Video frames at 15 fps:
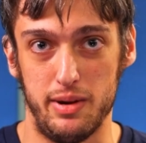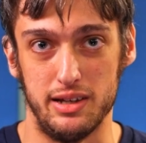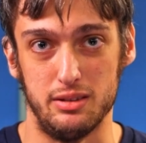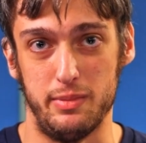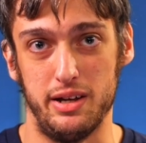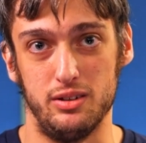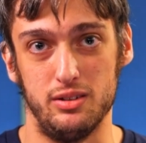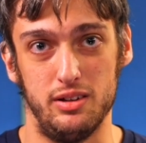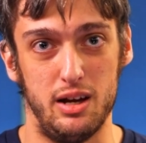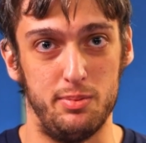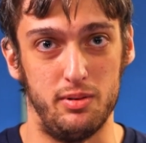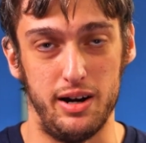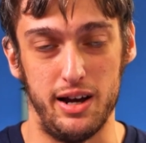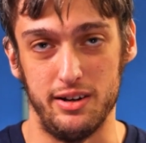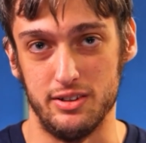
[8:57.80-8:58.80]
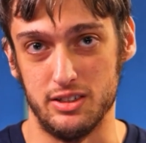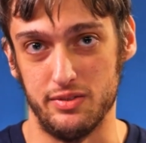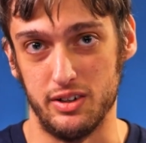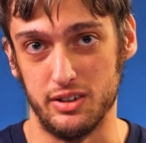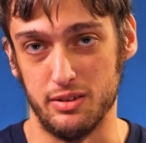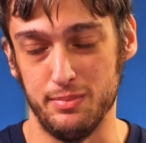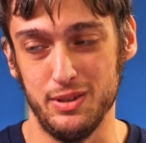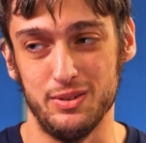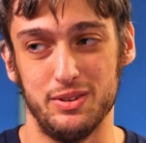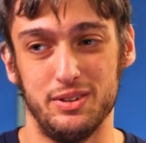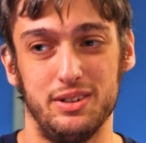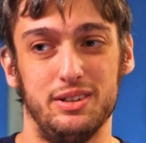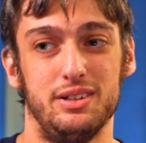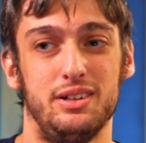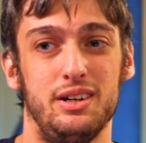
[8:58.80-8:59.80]
mathematical apparatus of our
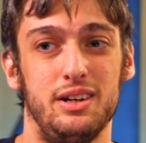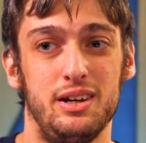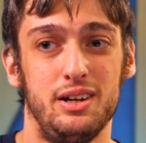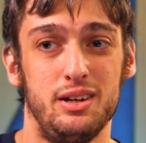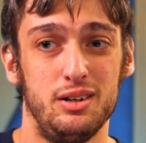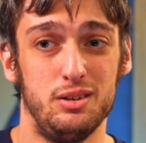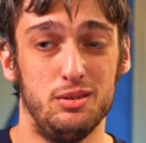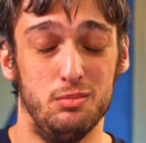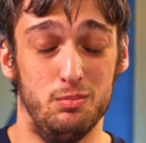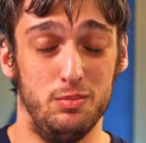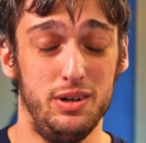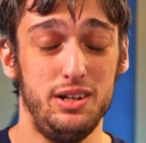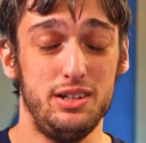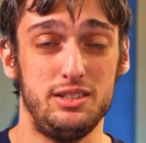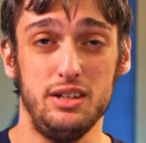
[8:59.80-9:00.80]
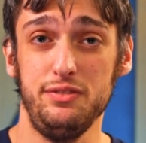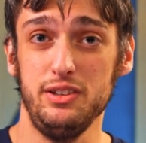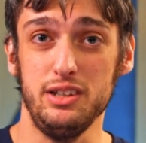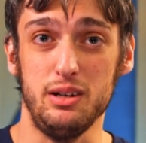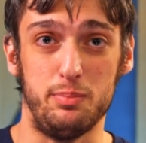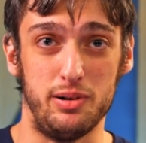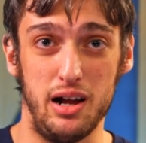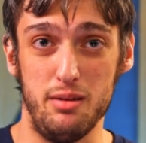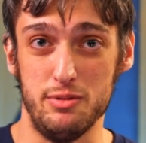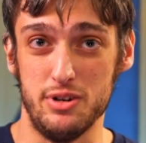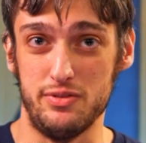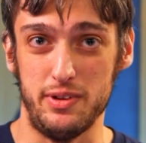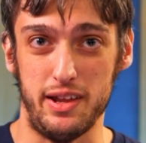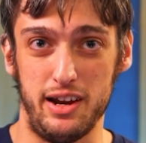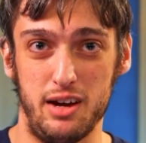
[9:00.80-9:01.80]
community. But it's definitely a problem
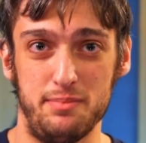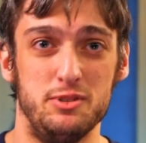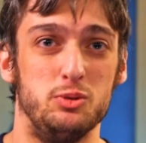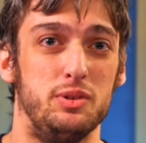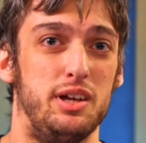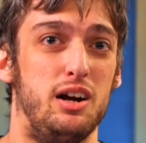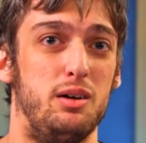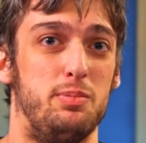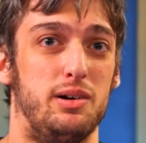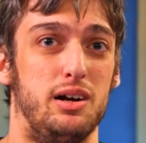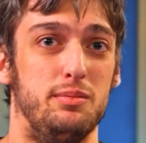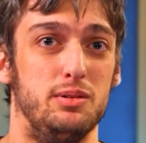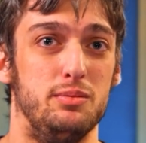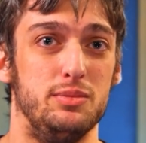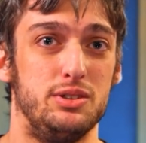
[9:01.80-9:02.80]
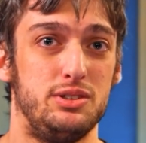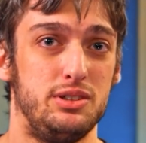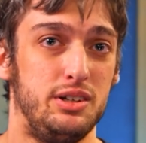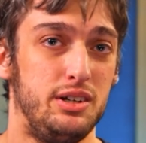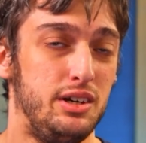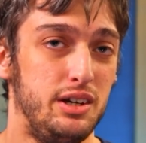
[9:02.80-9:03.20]
whenever that happens with our problems.